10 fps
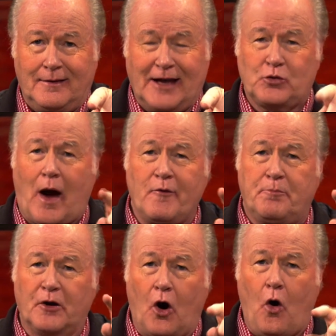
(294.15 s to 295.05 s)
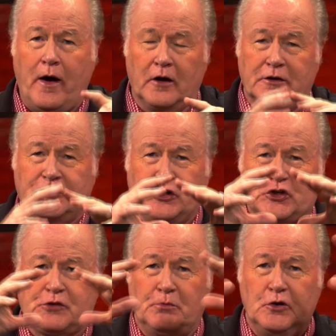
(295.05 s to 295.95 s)
That's why we put oil to, to
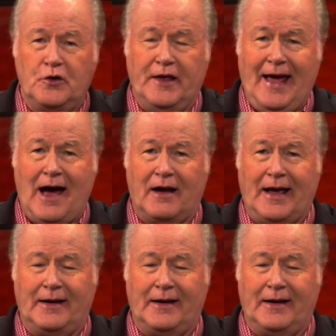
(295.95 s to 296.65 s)
smooth it out.